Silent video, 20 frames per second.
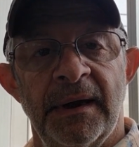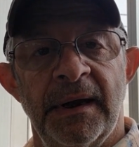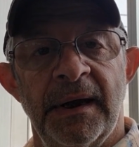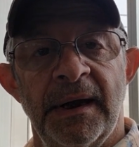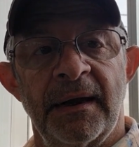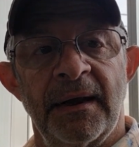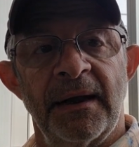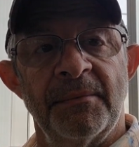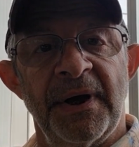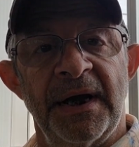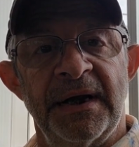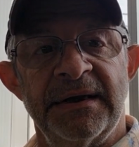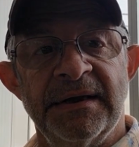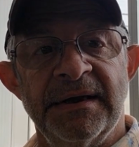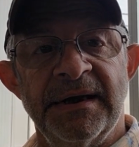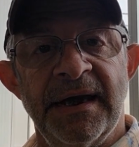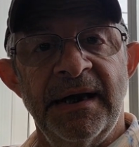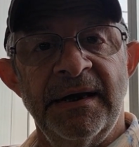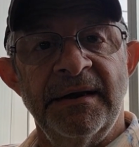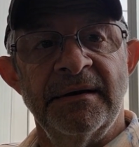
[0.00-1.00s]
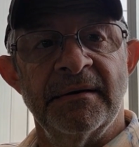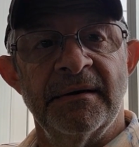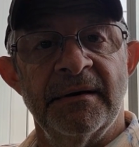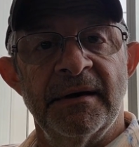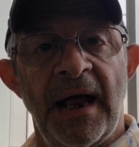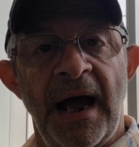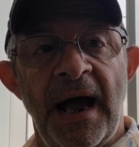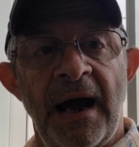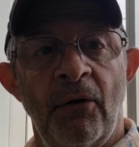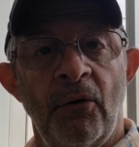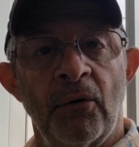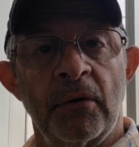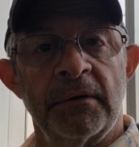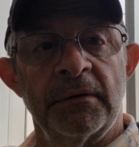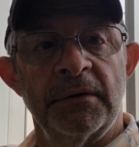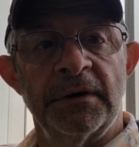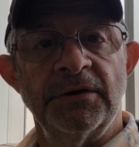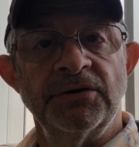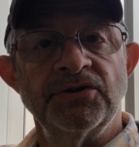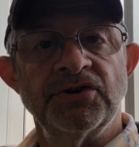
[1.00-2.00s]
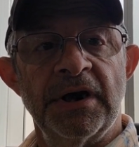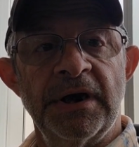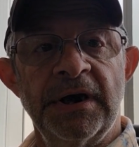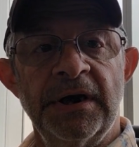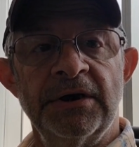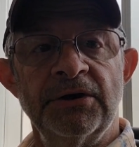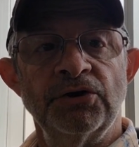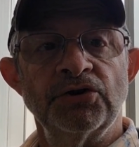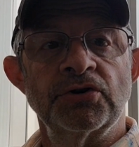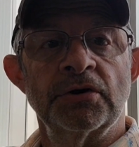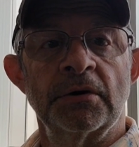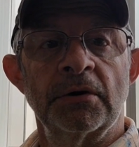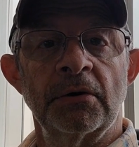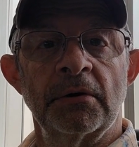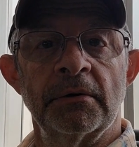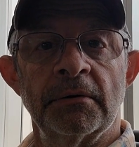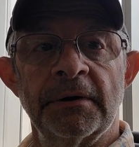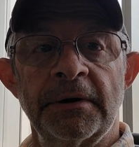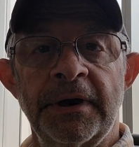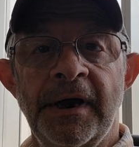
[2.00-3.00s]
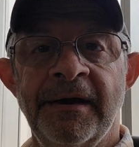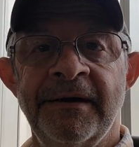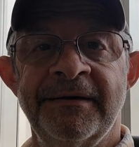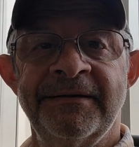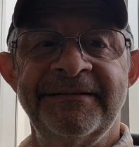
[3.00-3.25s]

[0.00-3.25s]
And I'm at the gate an hour and change early,